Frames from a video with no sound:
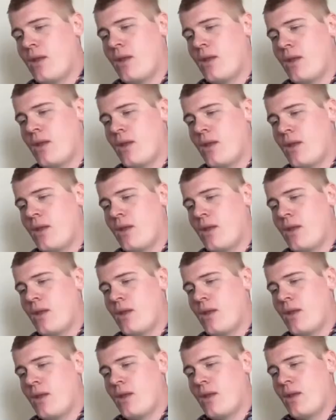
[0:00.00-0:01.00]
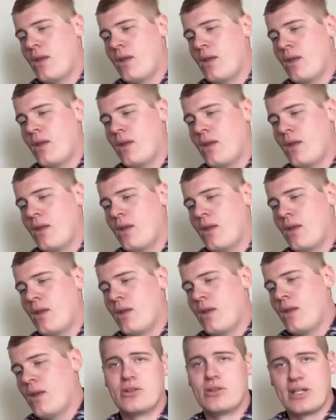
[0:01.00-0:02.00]
definitely check that out if you're interested in
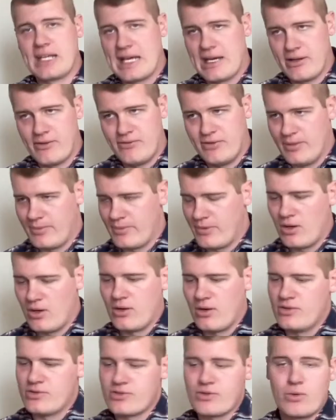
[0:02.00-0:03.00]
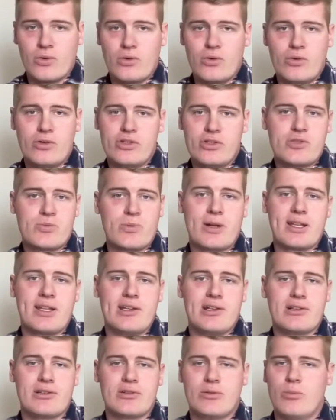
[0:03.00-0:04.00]
learning how to flip cars, or you just want to
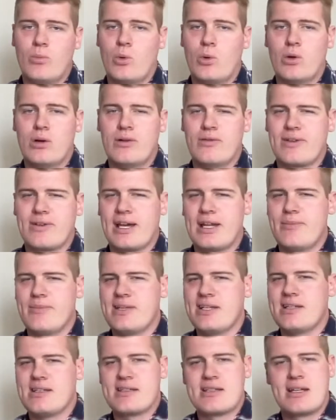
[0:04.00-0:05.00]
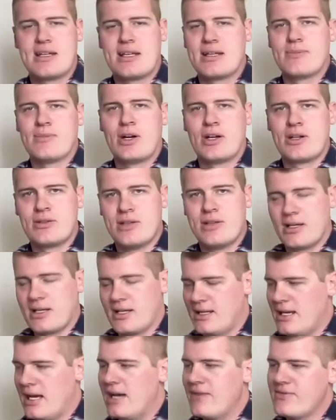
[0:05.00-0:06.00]
hear more of kind of me sitting and
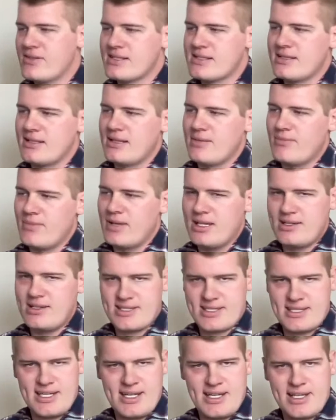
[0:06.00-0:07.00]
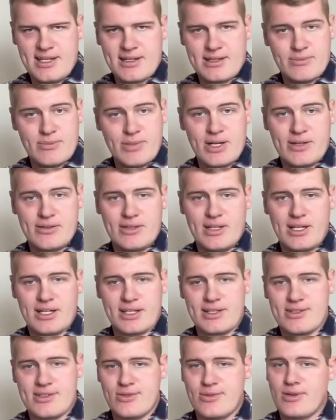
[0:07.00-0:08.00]
monologuing. Obviously, me sitting here and
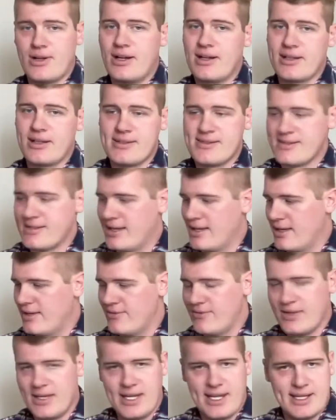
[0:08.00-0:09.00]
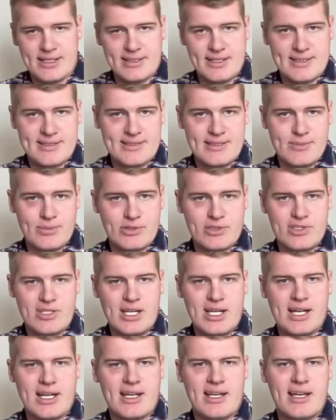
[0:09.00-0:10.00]
monologuing to an audience of, hang on, let's double
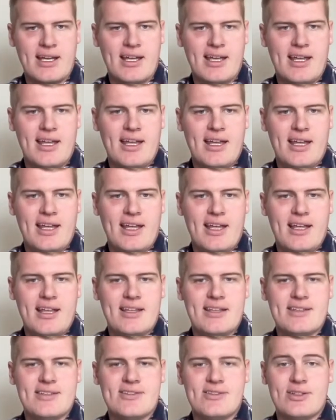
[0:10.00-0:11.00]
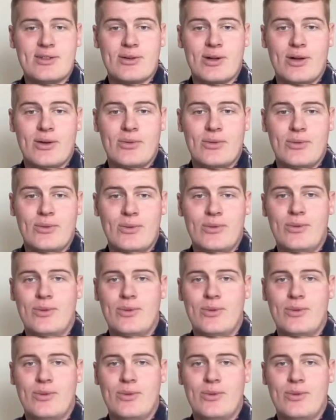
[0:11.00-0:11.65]
check, zero